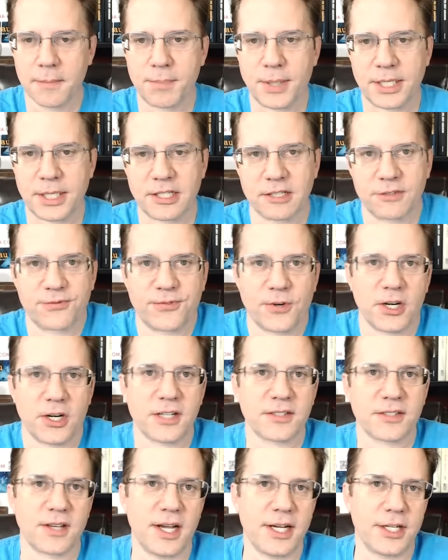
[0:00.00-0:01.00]
But as
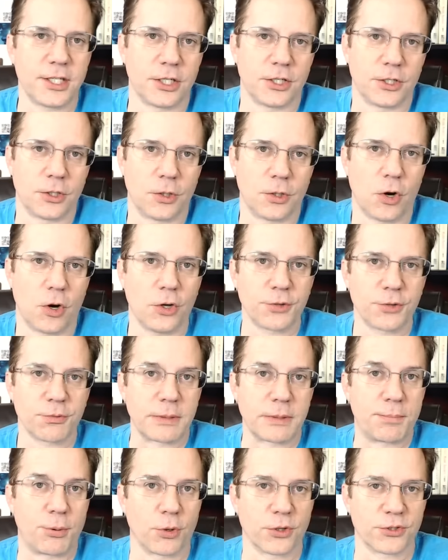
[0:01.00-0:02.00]
far as I know, all the
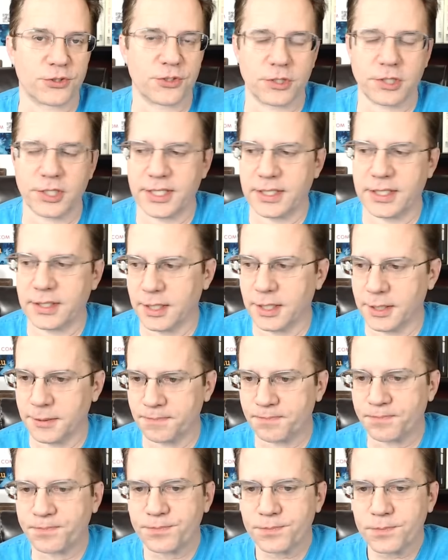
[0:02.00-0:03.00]
reports are cleaned
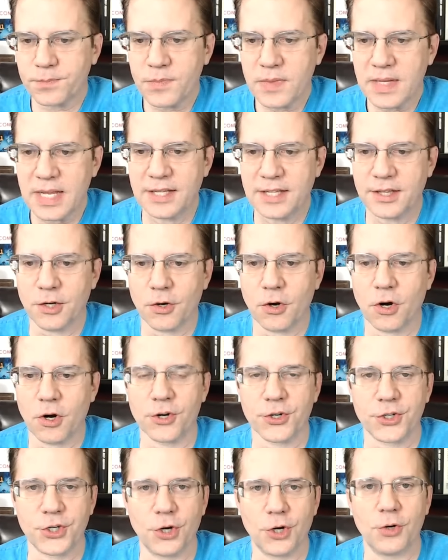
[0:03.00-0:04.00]
up and there
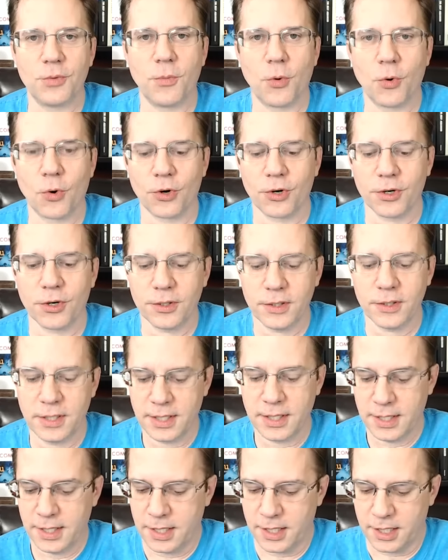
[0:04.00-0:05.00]
are no more
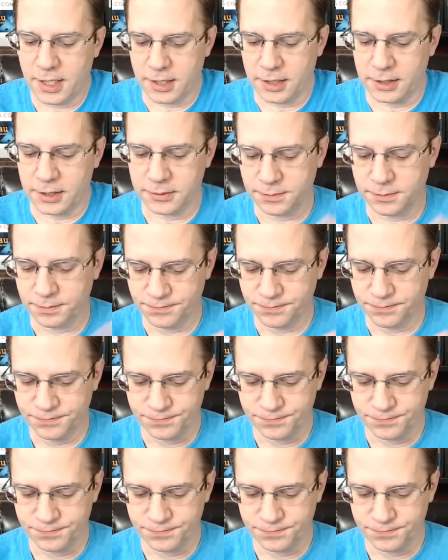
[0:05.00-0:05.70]
um,